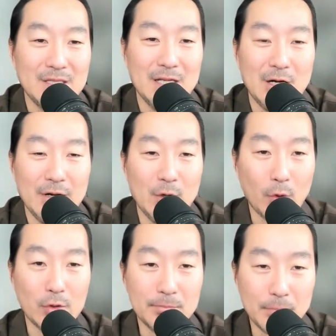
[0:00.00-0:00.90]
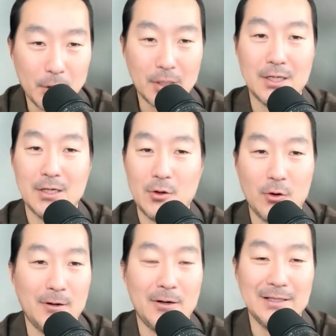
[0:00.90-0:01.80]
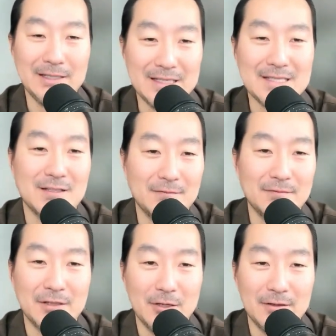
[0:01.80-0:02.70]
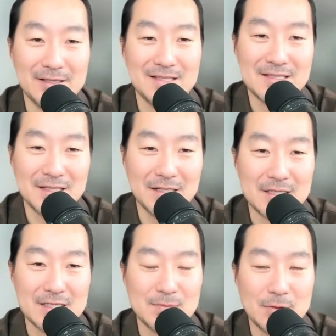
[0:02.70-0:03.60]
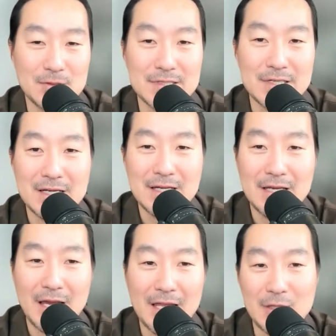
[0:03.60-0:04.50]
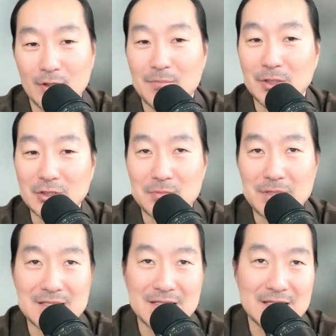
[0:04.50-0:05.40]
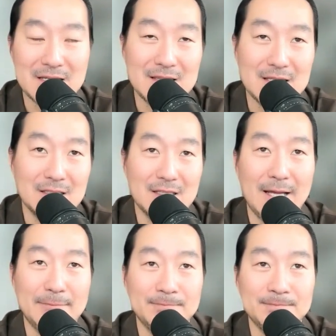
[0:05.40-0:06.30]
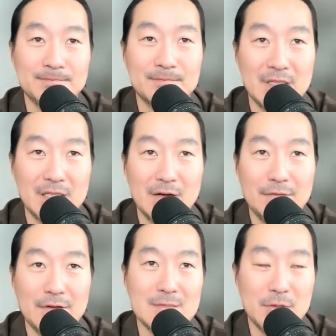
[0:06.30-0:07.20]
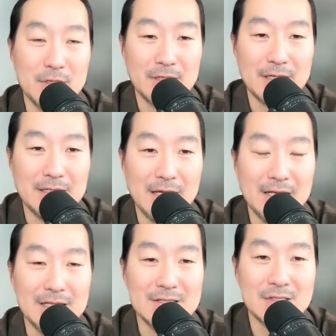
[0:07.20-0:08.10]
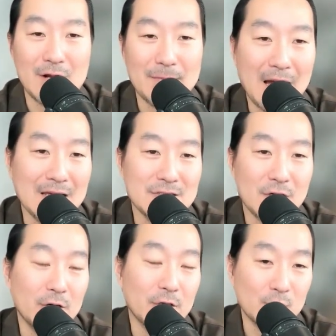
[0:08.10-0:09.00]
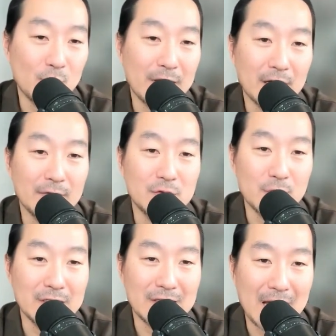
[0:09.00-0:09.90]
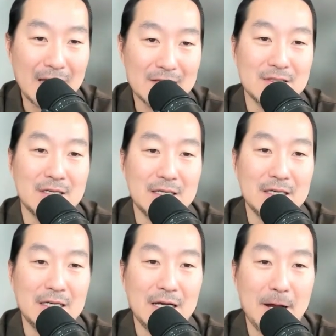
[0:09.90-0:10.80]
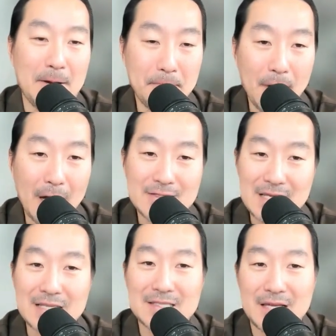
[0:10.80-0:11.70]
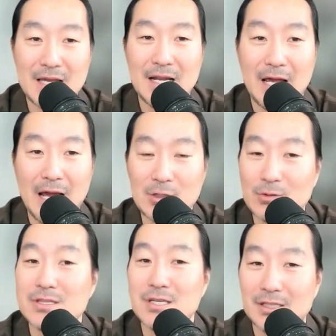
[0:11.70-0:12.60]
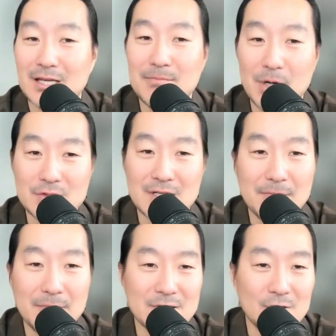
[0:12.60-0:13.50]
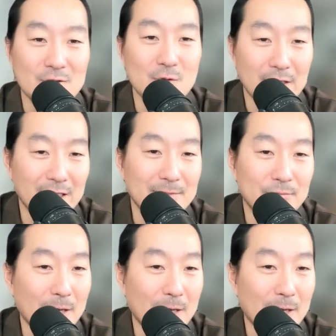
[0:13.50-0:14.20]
an order book or a list of, existing customers and you want to build your business. I think that, Facebook and Instagram ads are a good way of doing that. But that said, I don't think that most companies are doing it